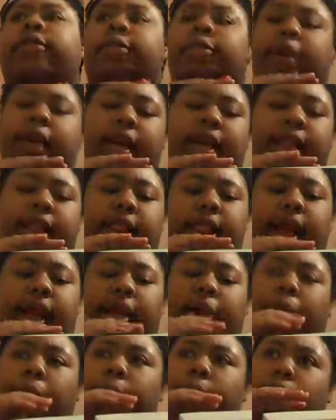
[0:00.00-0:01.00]
to be in
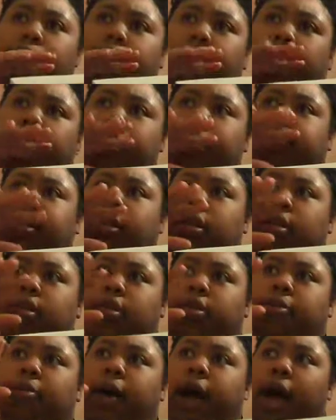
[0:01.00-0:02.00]
like one
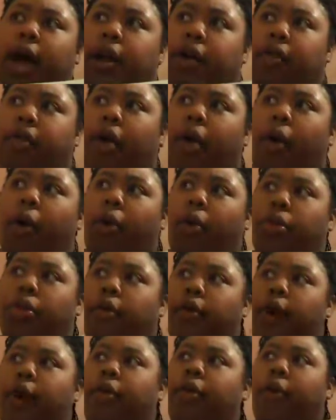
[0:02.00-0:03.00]
person's mind
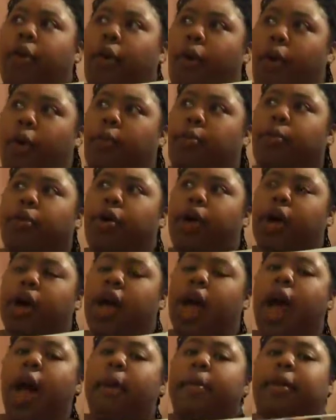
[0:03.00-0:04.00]
throughout the whole book.
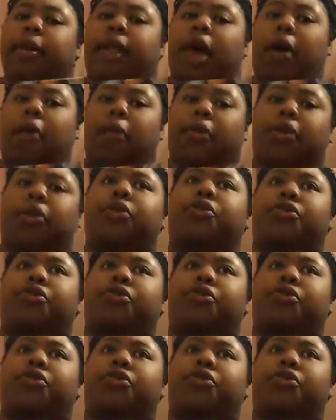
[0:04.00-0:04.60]
But like when you